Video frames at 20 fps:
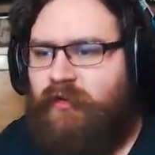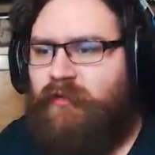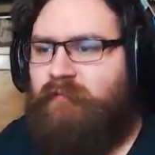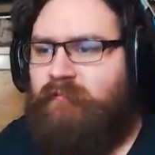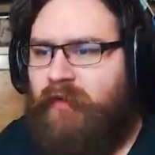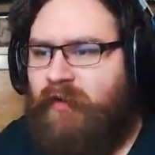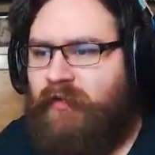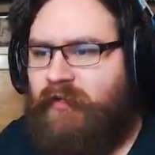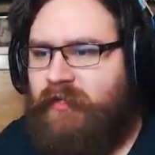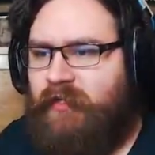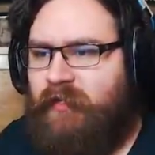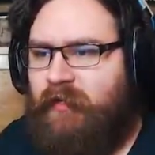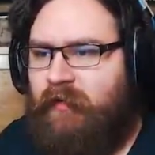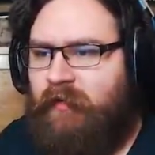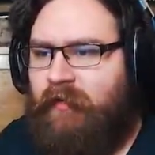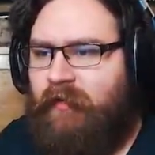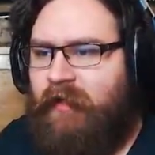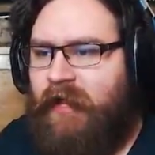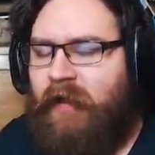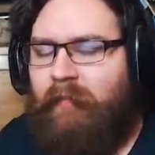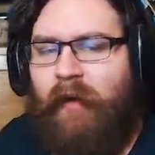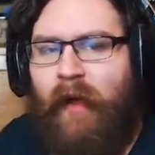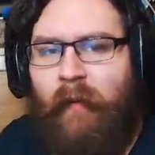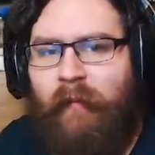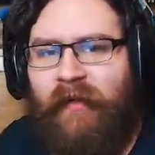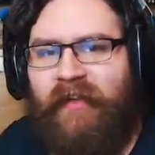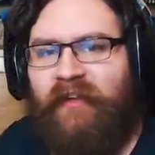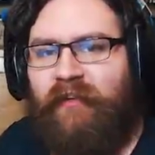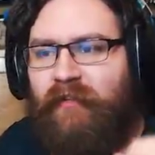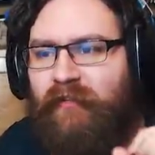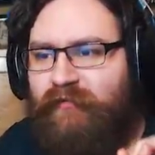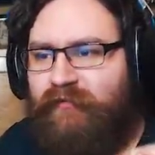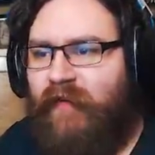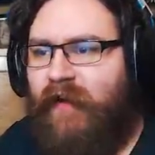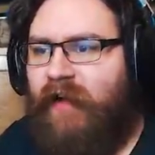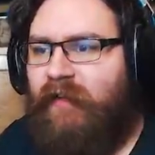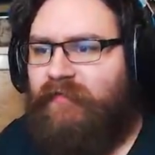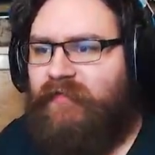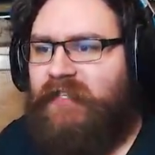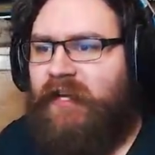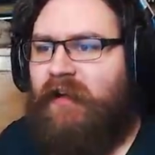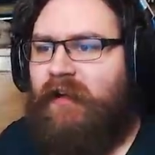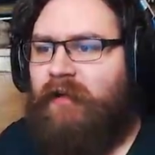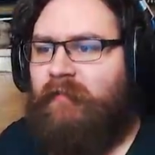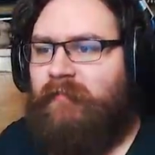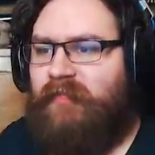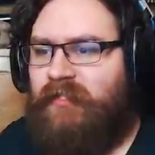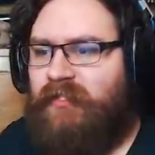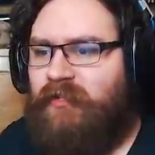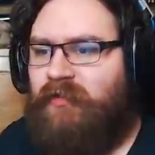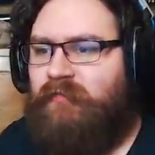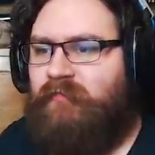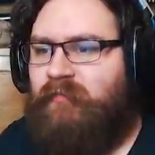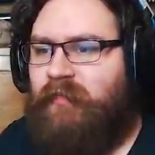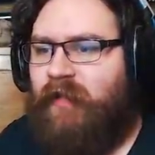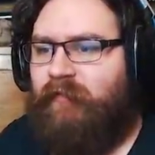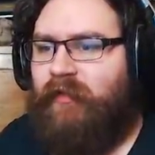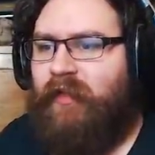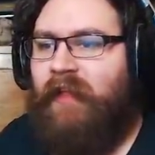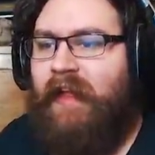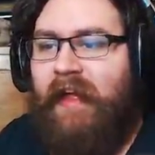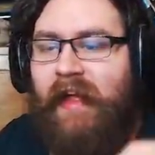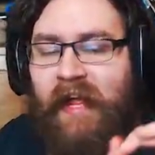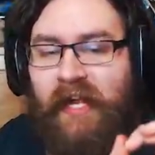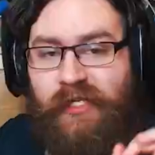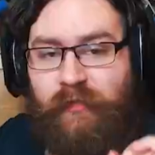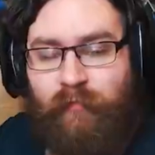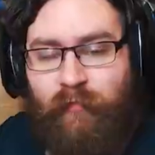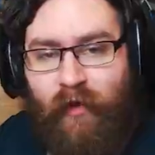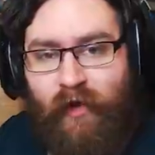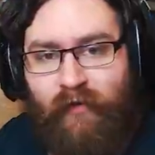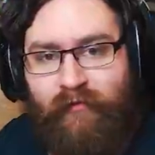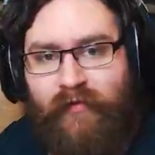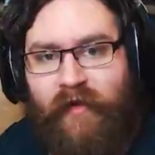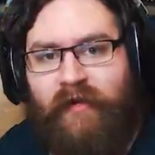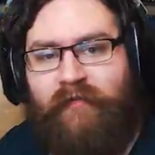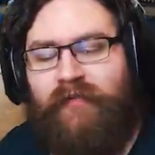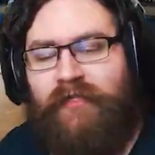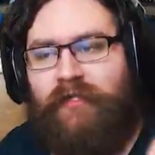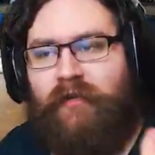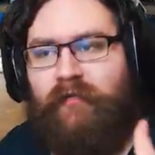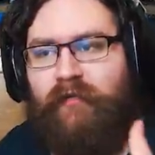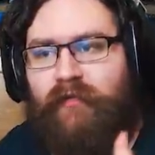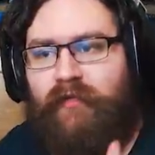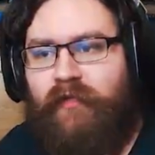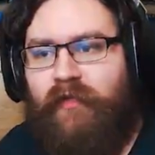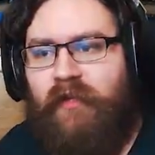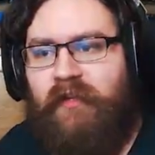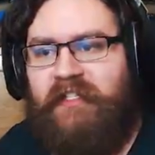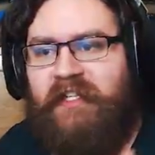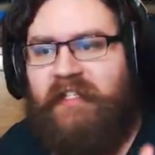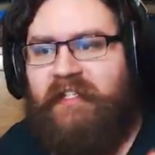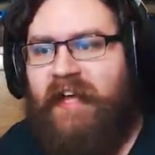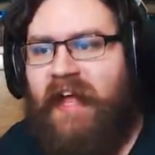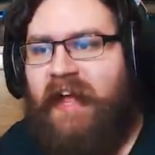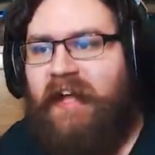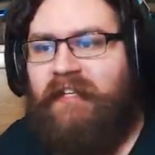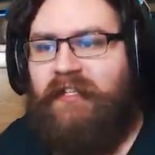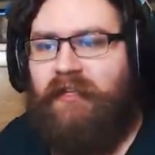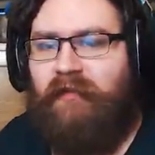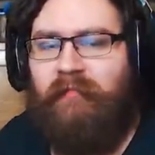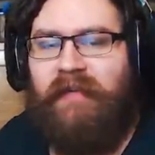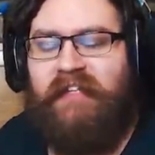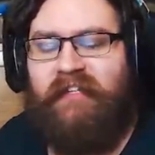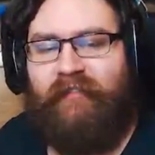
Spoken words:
much. In my opinion, the 5 times zoom level is perfect for sort of 30 to 80 meter